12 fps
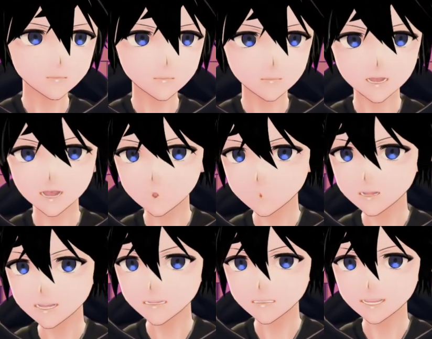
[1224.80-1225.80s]
And you'll
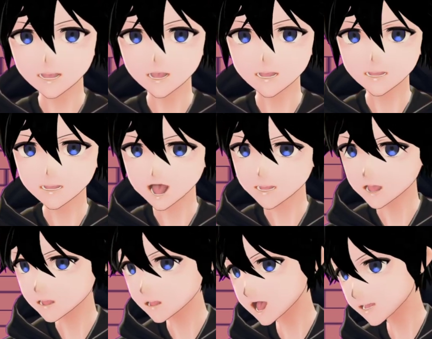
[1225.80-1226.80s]
notice that if you turn it
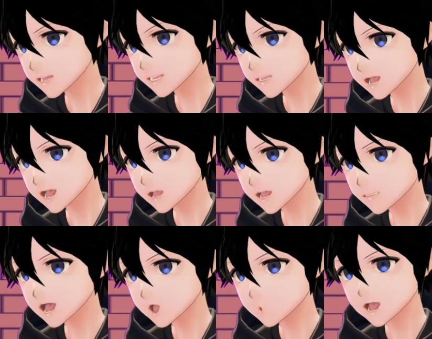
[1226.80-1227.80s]
right down, you get this
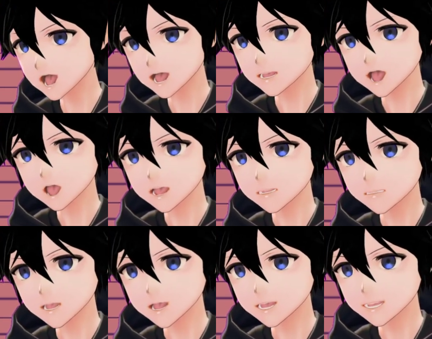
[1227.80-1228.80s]
outline. I'm just
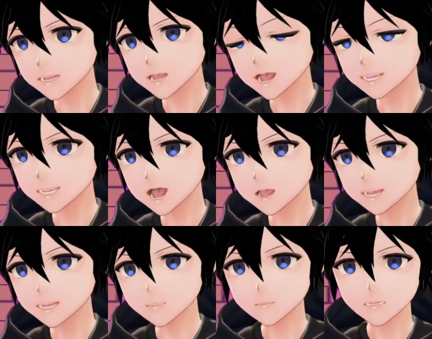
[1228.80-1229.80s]
simulating the error,
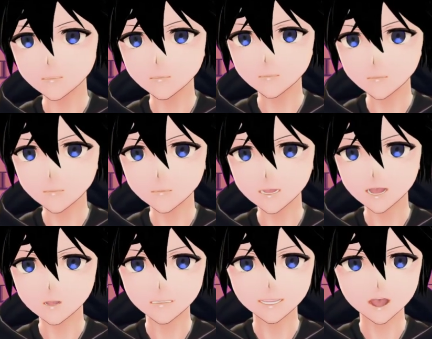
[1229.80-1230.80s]
but you can
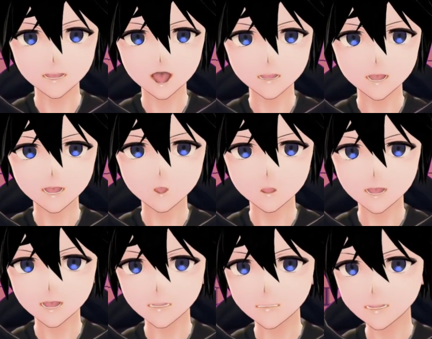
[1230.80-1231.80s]
sometimes with a
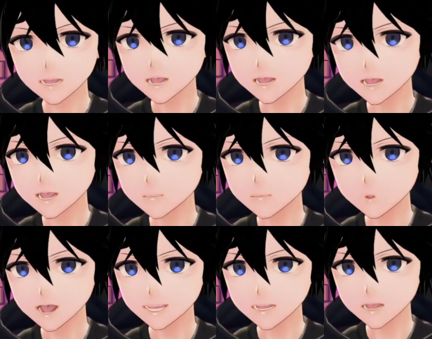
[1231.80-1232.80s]
green screen, you'll
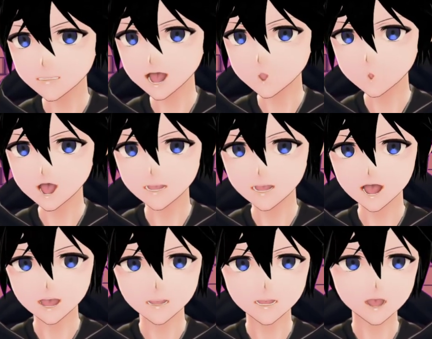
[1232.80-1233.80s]
get this outline
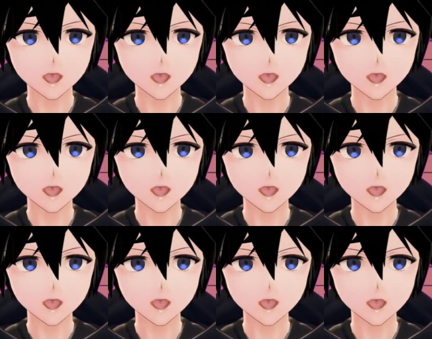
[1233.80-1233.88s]
around you.